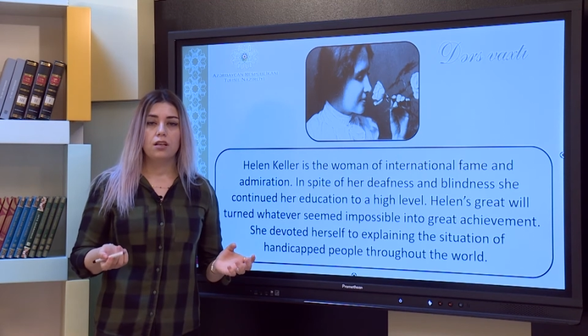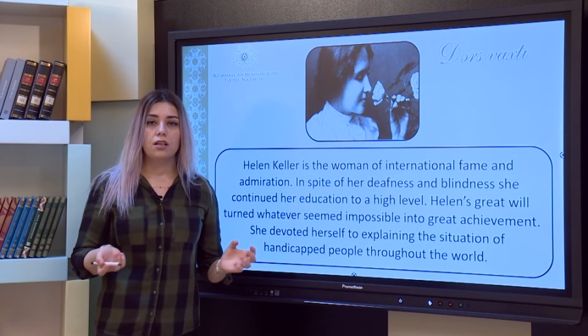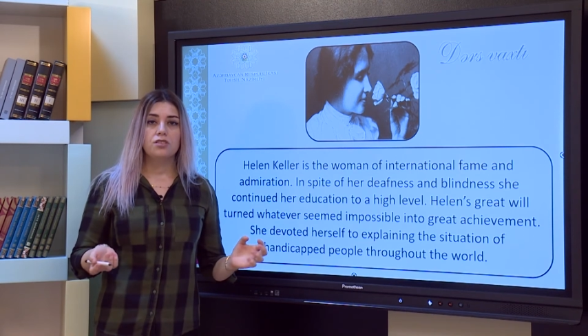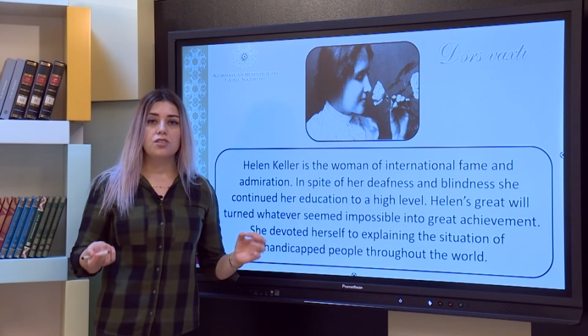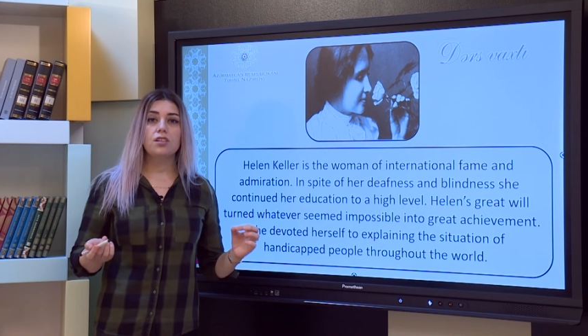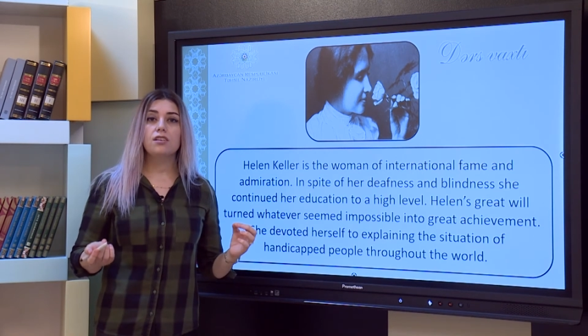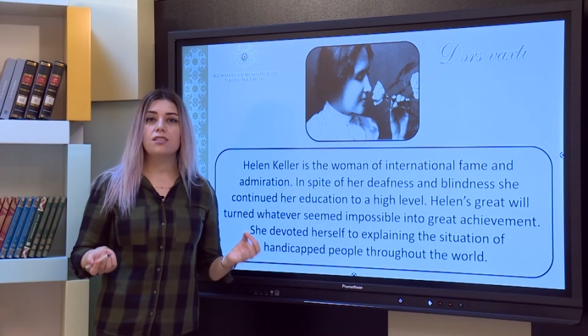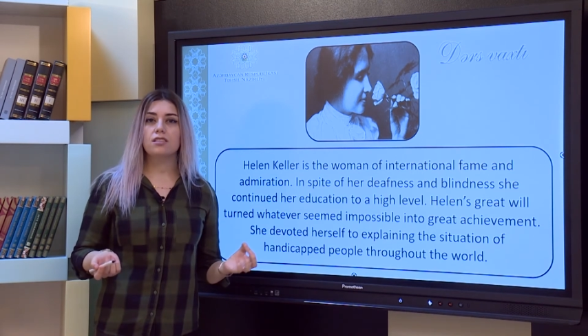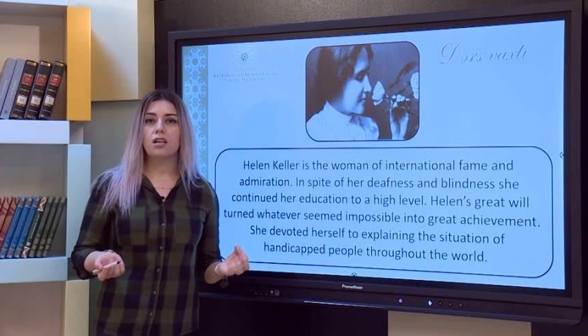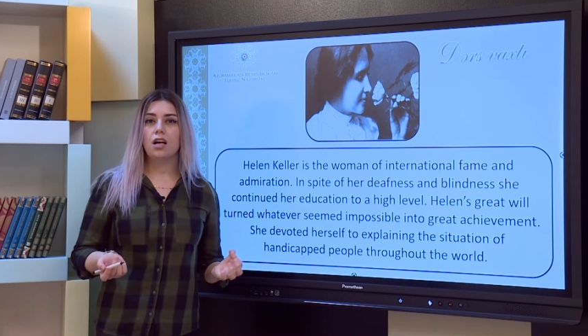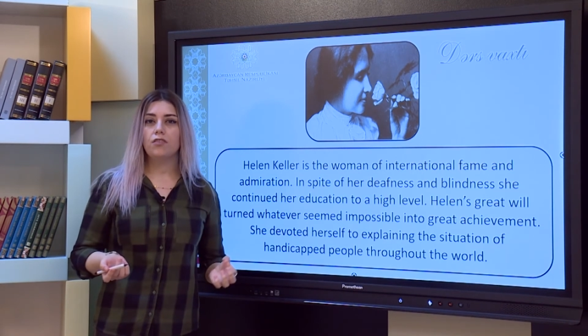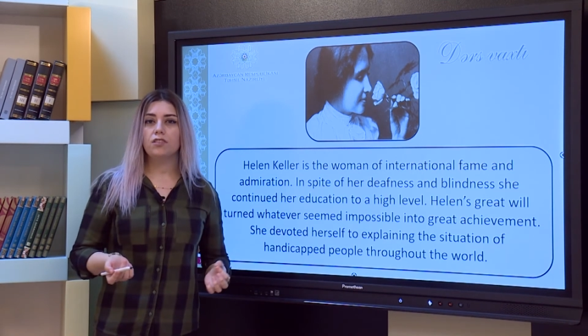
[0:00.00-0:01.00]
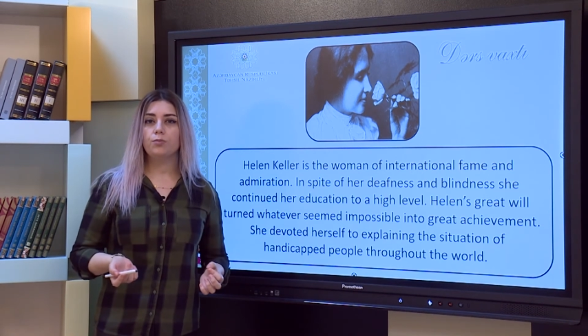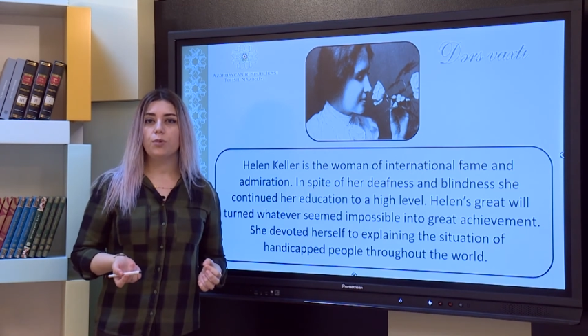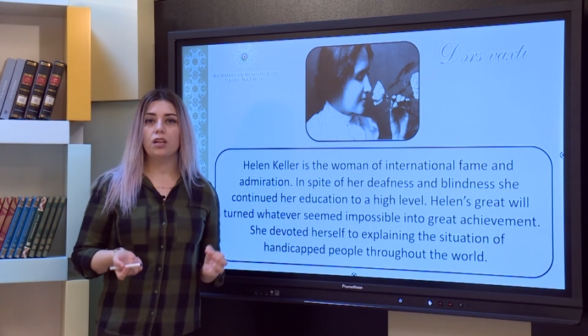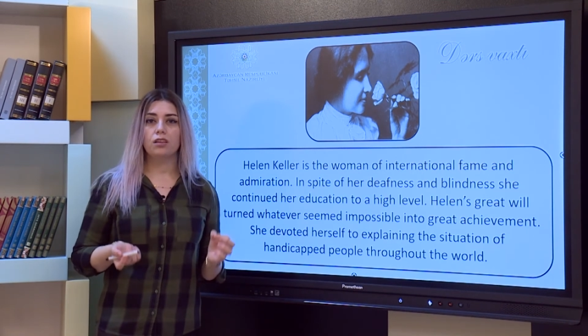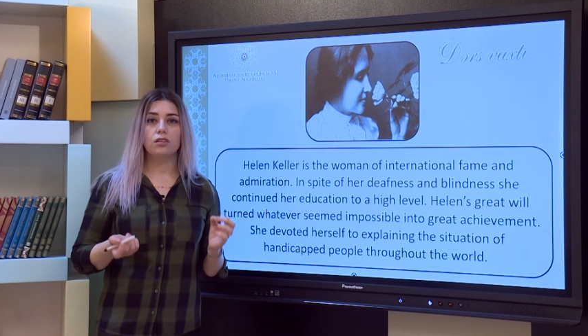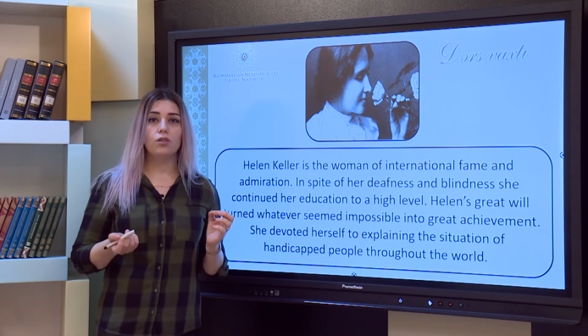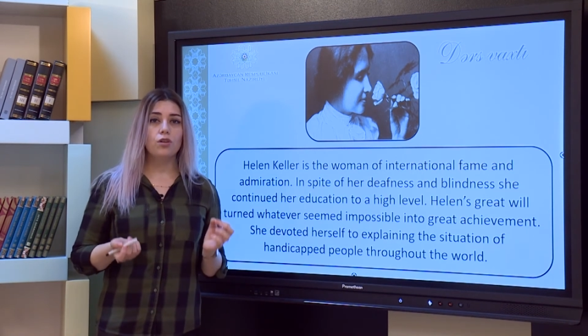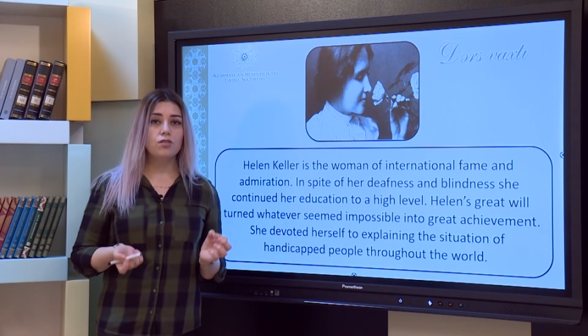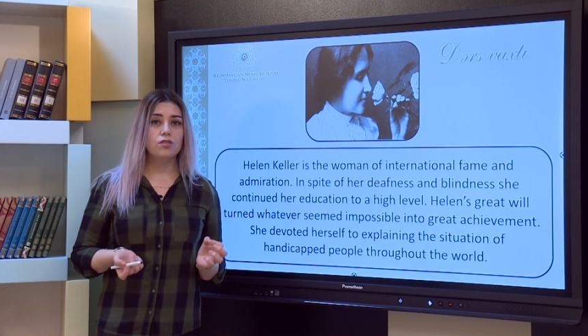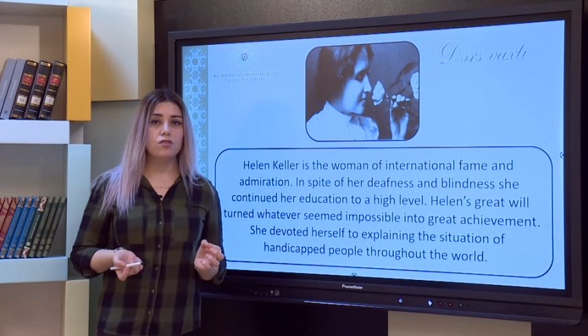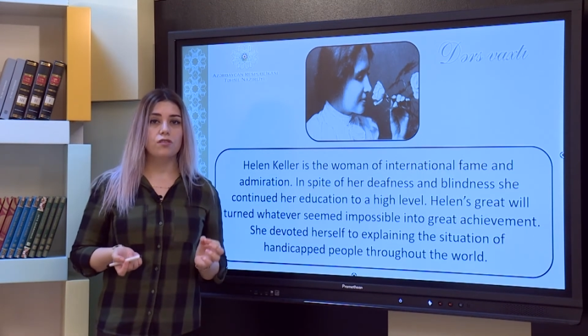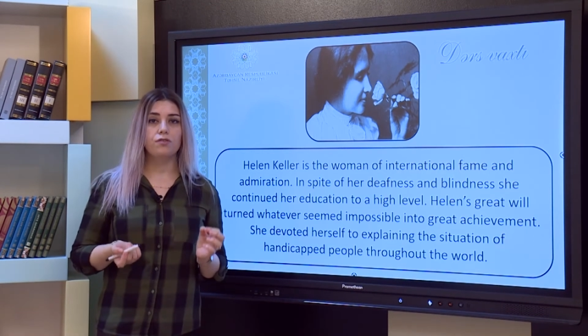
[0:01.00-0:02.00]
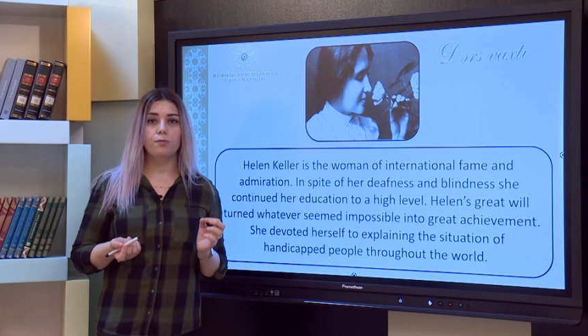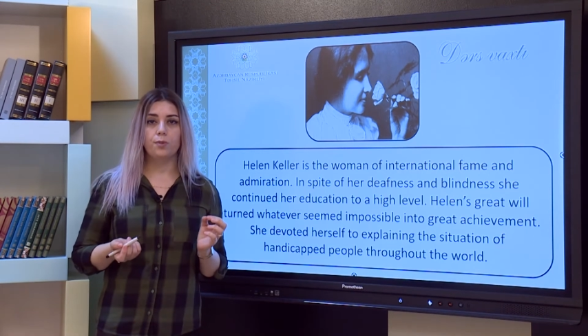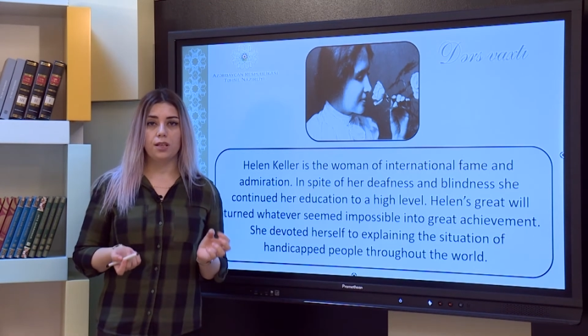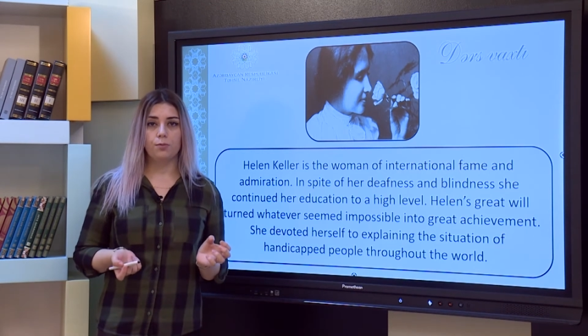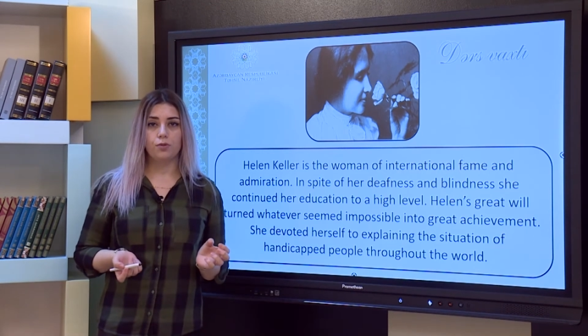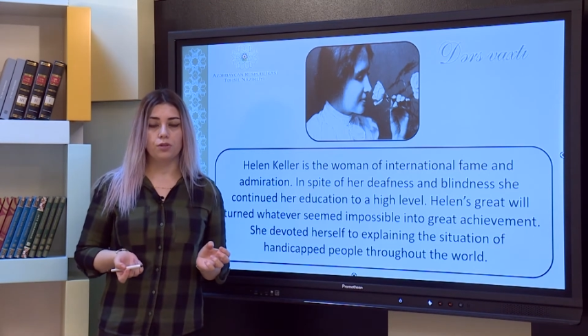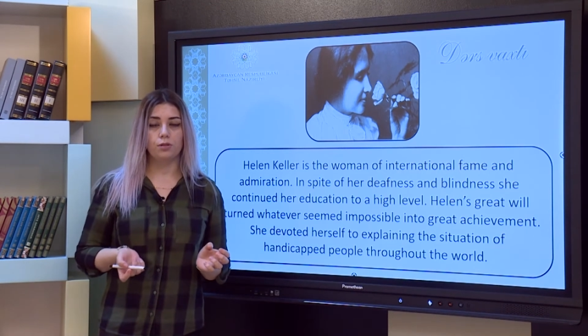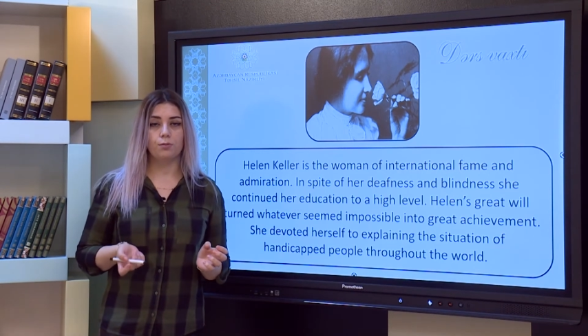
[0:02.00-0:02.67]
She is loved by lots of people,